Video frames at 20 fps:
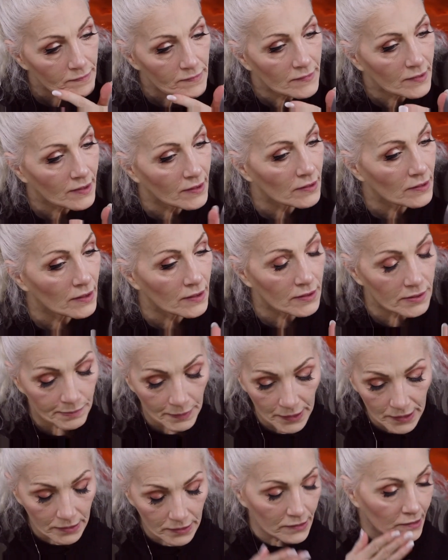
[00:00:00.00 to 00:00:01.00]
Got a lot of
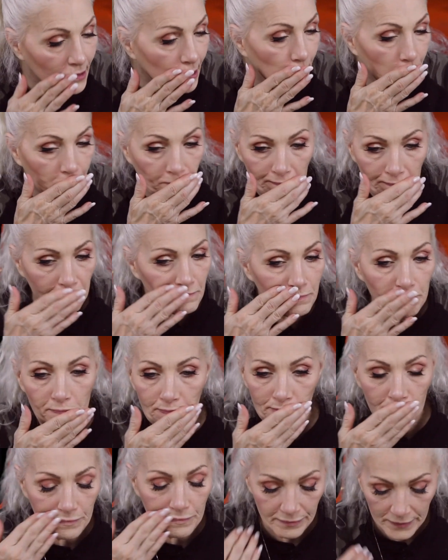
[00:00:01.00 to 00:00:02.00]
sparkle in it.
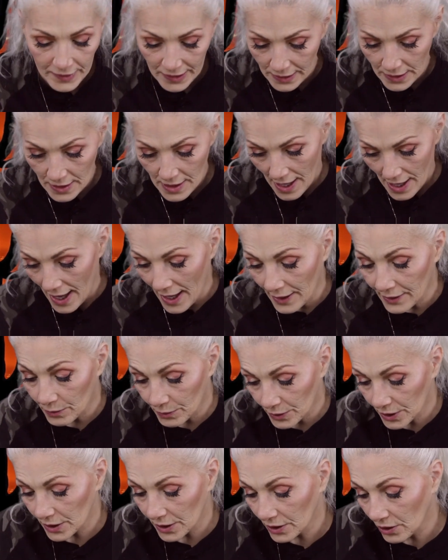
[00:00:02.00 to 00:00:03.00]
And then we're
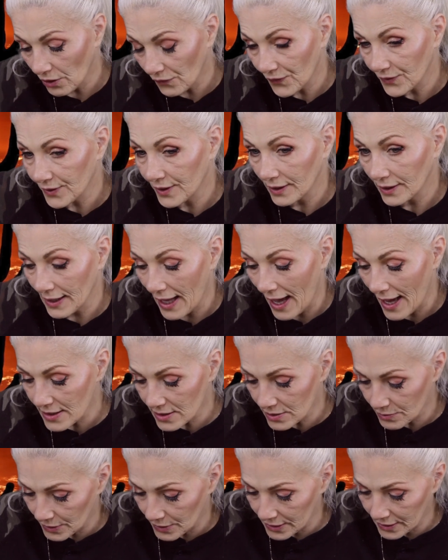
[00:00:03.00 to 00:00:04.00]
gonna go for the
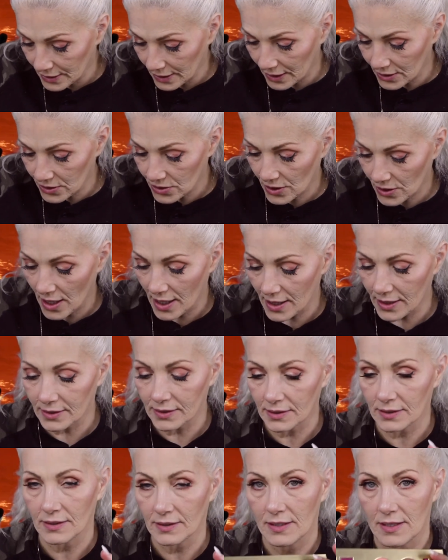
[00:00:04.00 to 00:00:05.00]
last one that I tried,
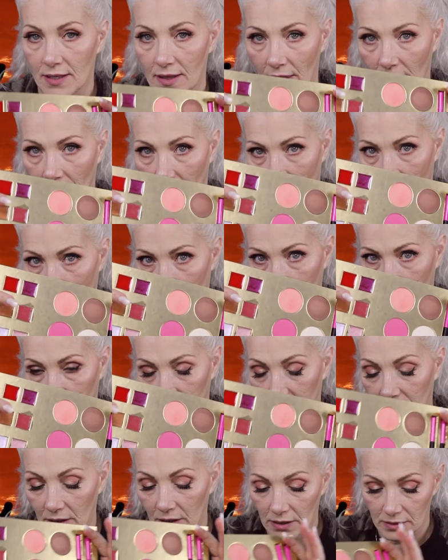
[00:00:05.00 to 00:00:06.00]
that
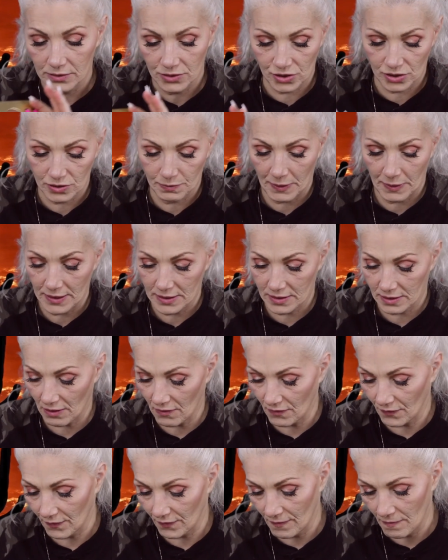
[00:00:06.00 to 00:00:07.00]
one, just by itself.